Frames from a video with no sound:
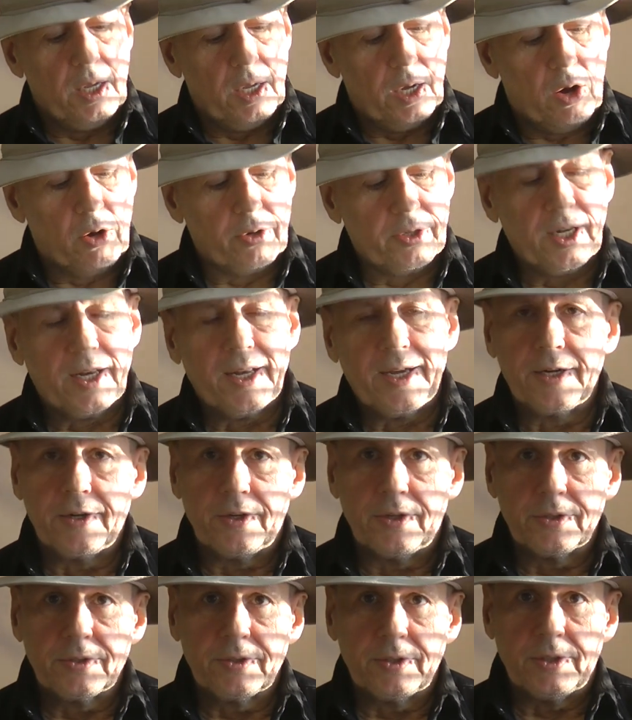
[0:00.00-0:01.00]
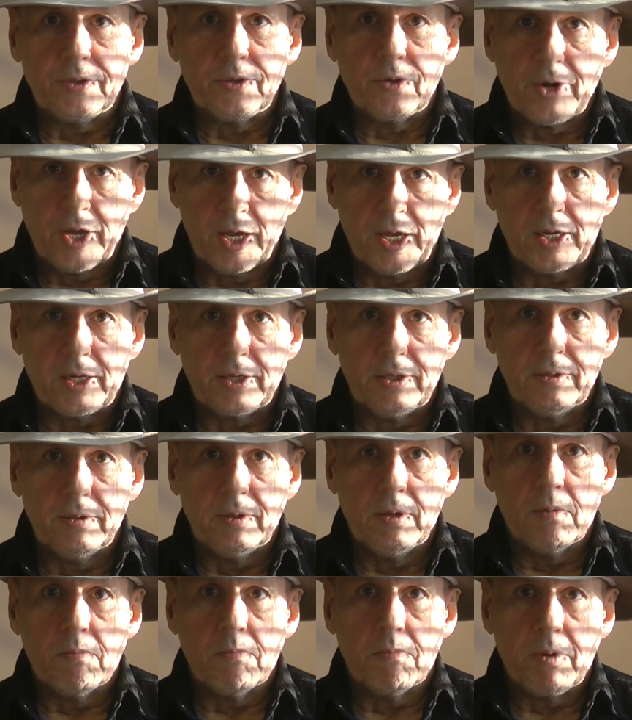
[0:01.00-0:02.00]
Are the letters in your head
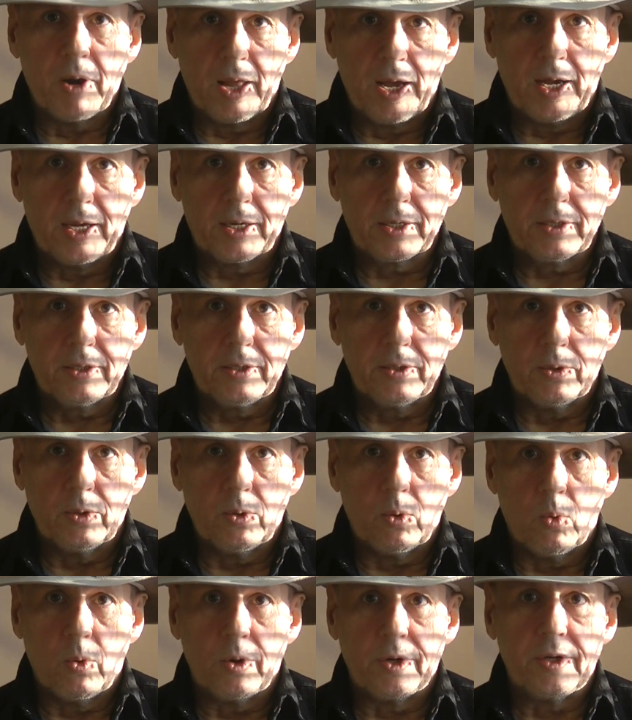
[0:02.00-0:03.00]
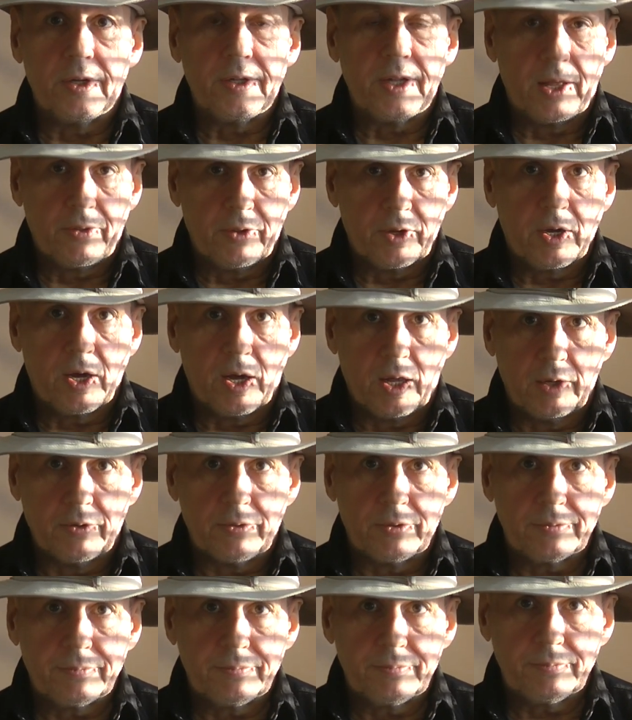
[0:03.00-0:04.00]
black or in another color?
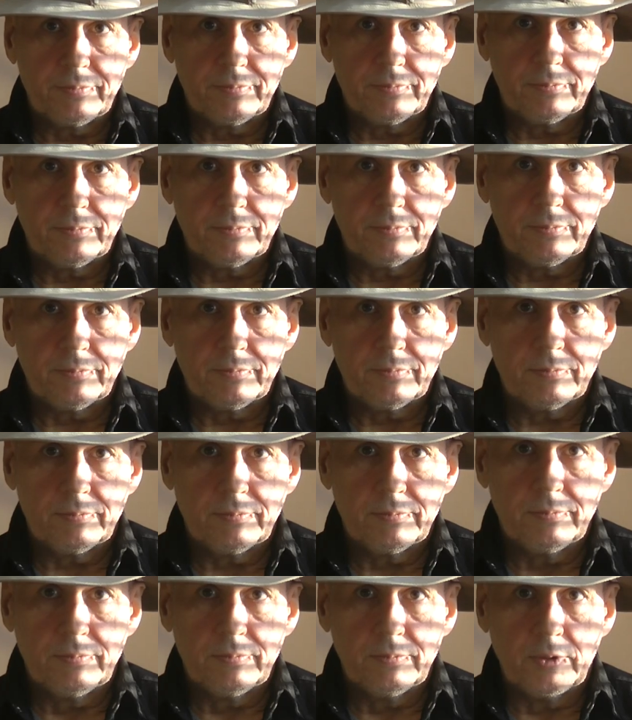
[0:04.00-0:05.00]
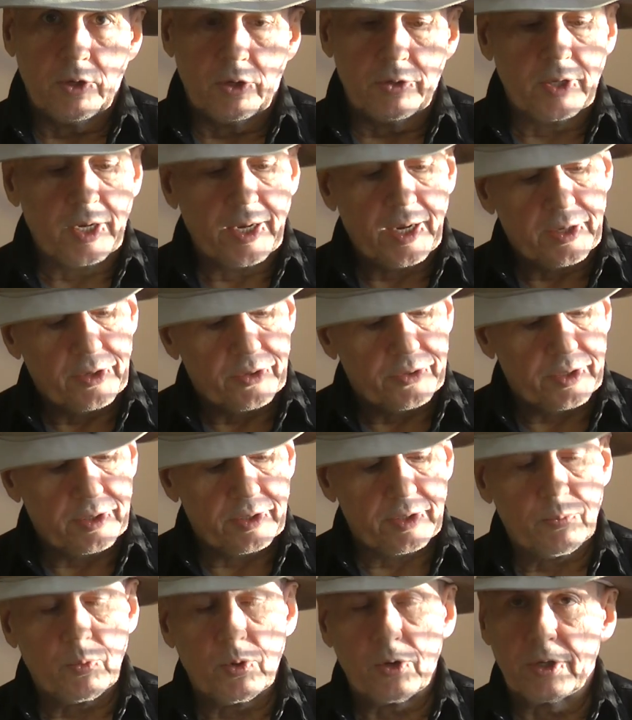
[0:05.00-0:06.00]
Are the letters in
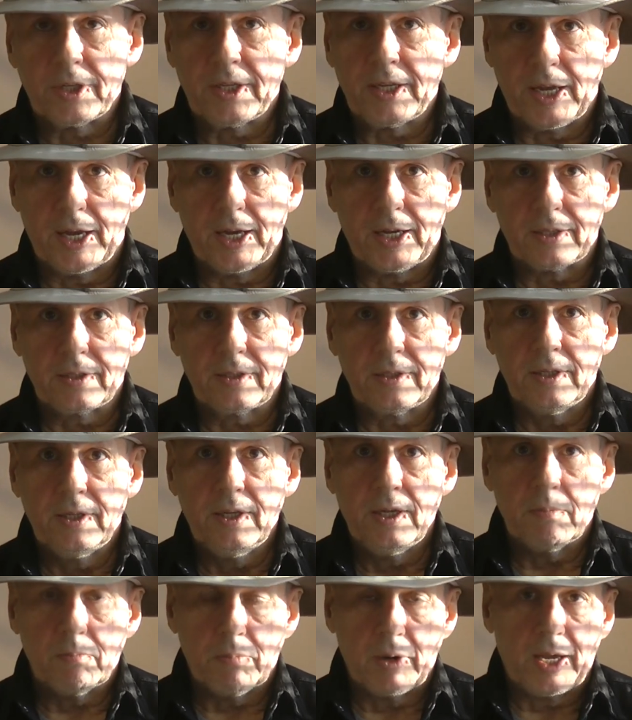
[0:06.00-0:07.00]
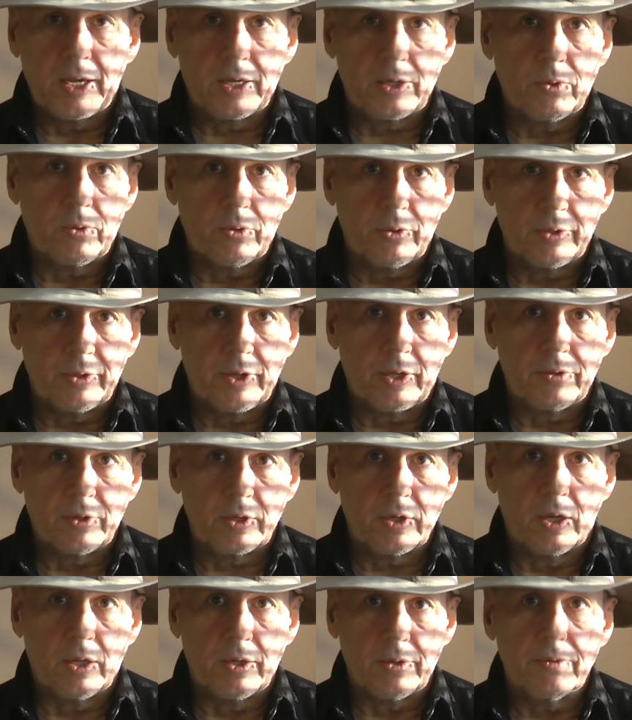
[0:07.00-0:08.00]
the word cat black or another
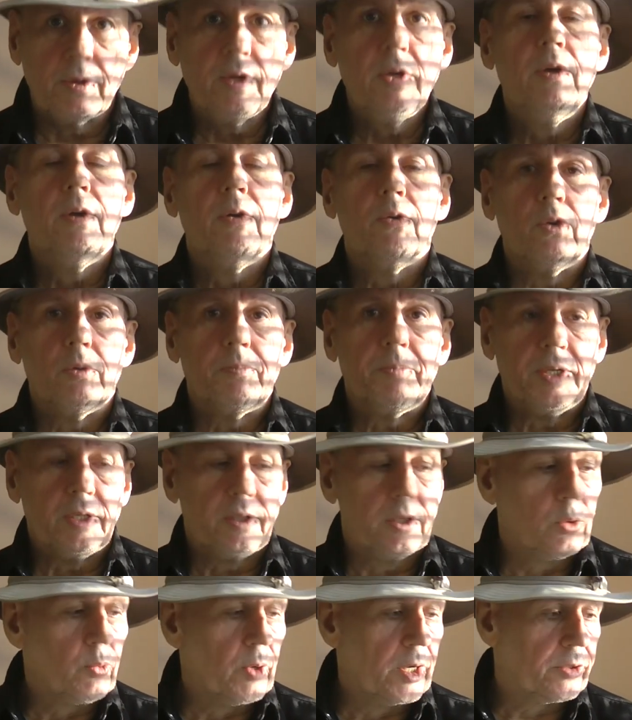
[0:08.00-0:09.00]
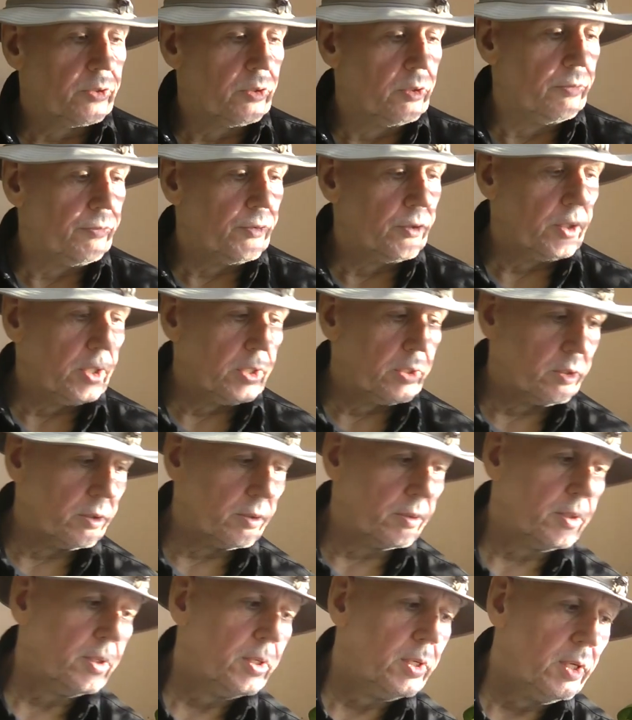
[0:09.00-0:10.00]
color? Repeat the question if you need to.
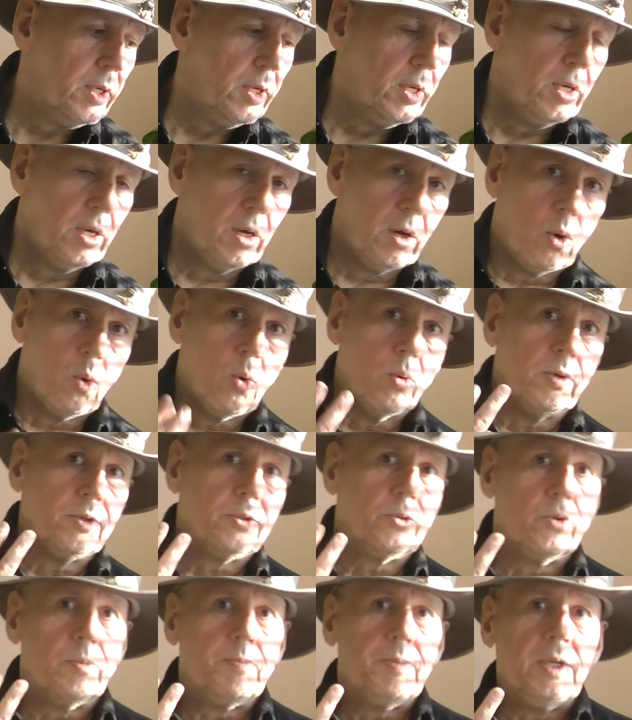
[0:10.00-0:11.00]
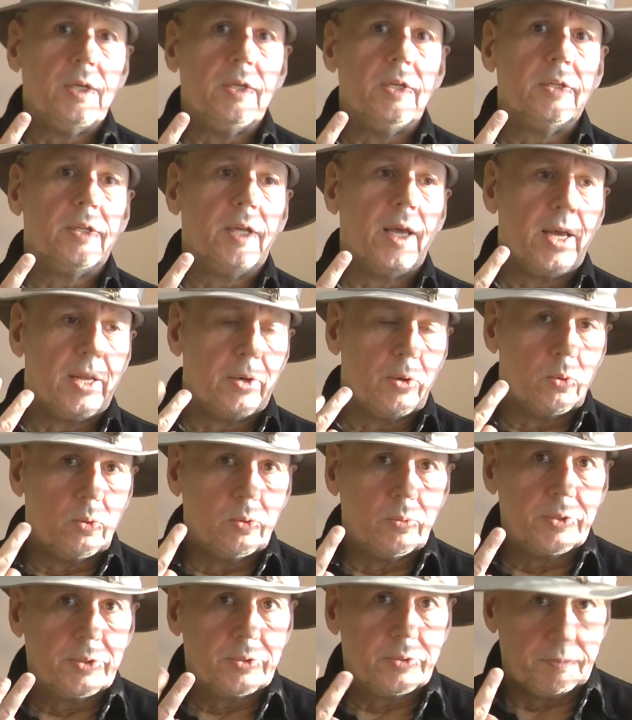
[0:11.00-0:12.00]
Always repeat it and
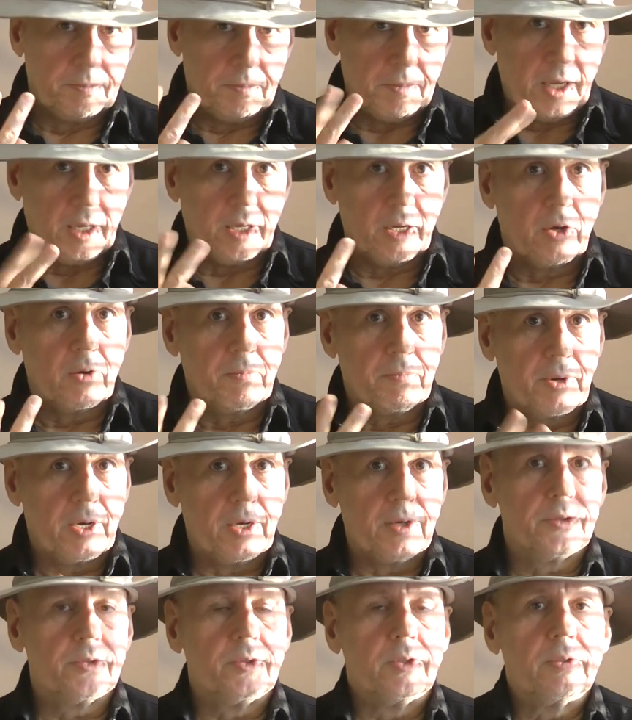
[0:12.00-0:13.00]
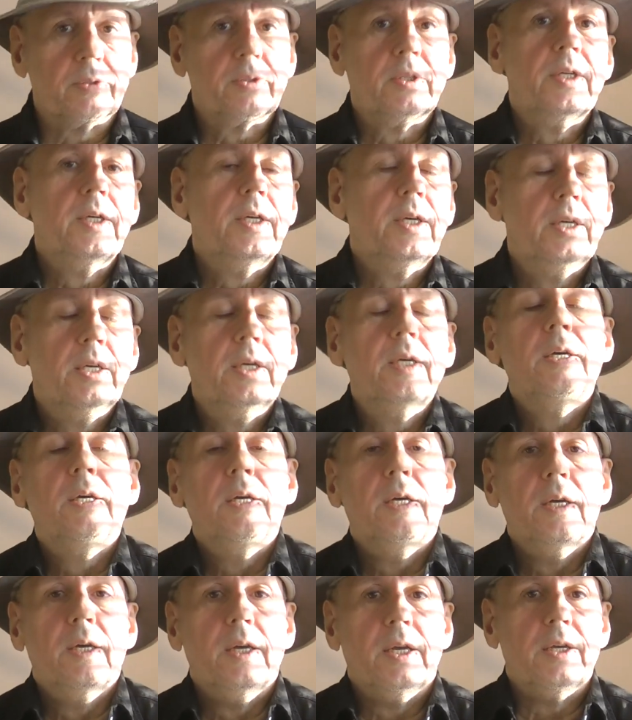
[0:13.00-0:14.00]
always make a comparison.
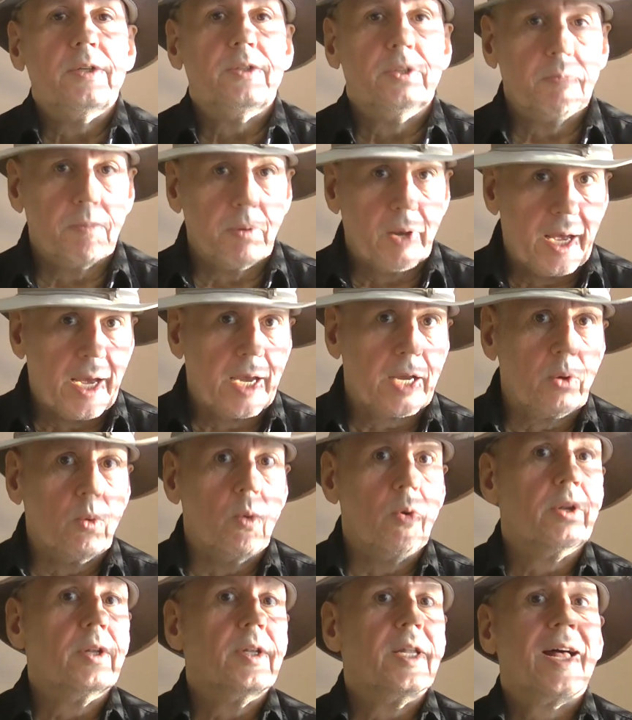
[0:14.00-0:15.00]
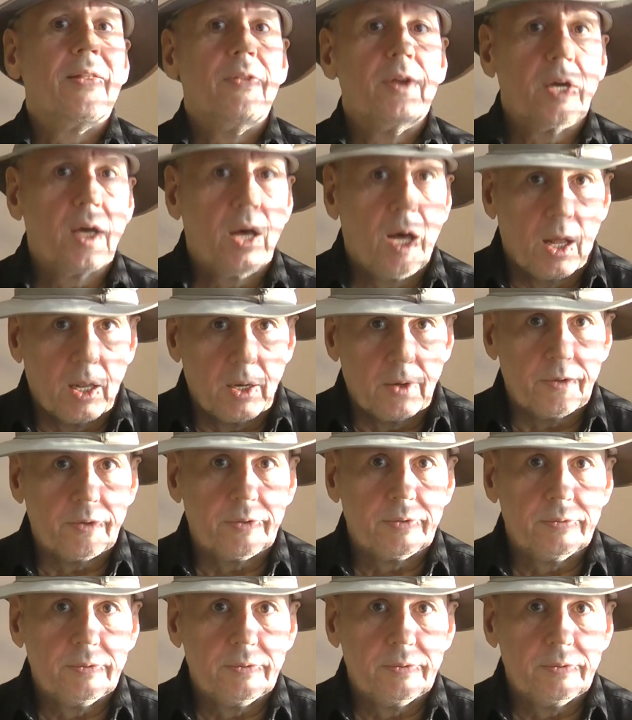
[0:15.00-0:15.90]
Is it black or another color?